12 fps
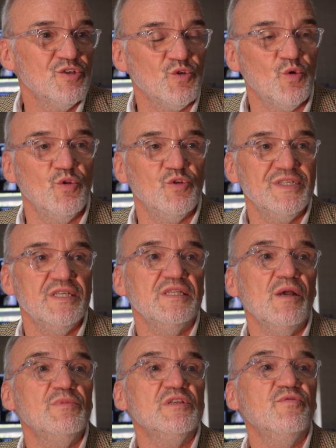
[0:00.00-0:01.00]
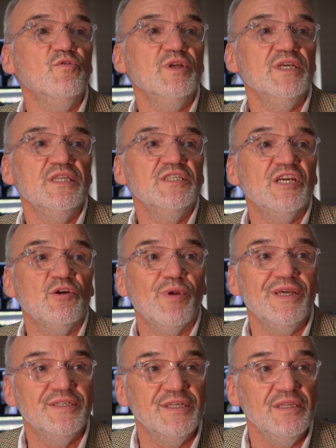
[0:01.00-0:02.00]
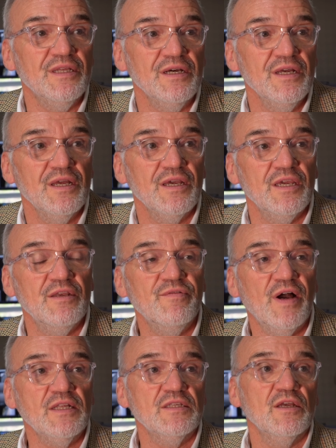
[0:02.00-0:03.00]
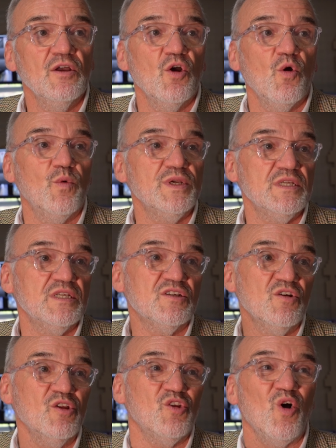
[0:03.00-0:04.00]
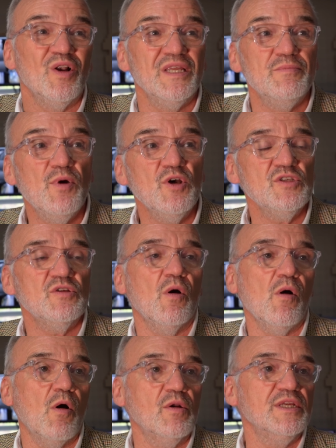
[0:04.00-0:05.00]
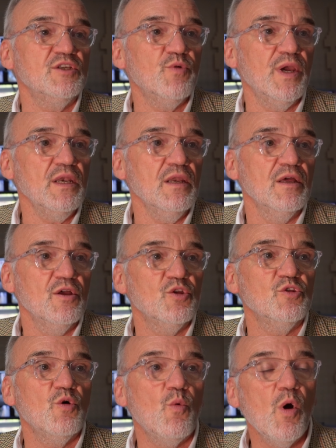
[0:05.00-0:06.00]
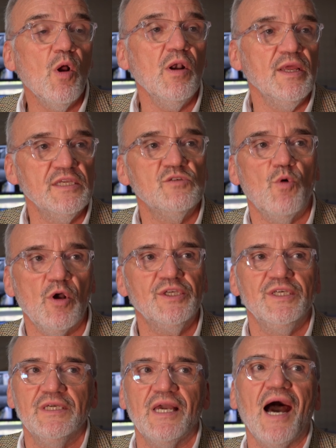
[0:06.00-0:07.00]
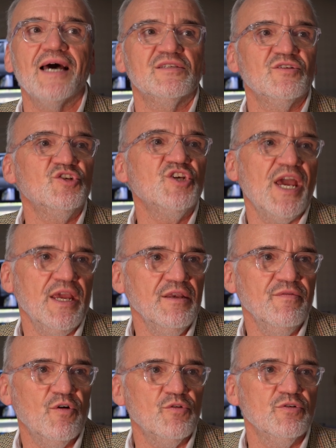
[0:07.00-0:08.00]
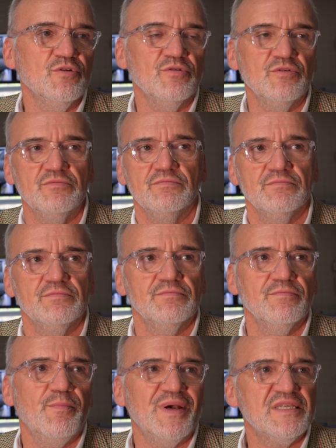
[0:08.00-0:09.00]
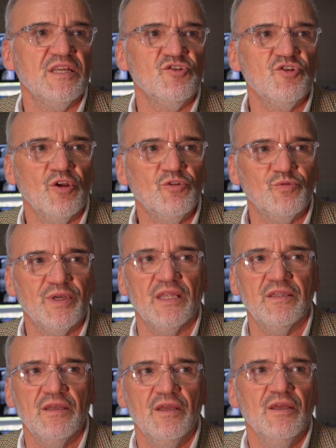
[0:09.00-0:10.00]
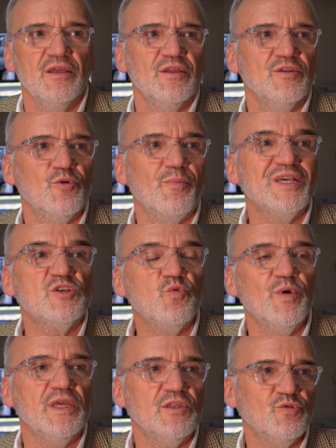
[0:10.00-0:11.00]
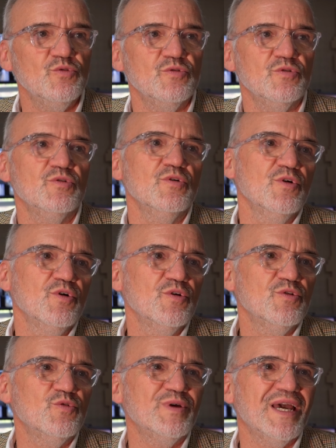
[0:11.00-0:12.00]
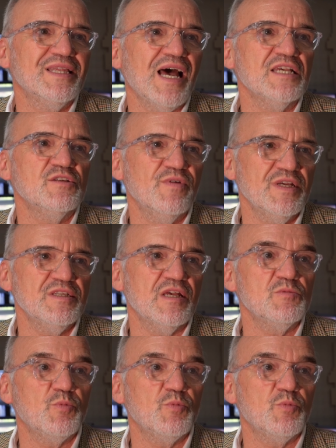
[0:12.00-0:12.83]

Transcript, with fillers: So the system is fully integrated. In fact, it's not only bus or only train, the world is working as a chain for the passenger to get the best way to to get as fast as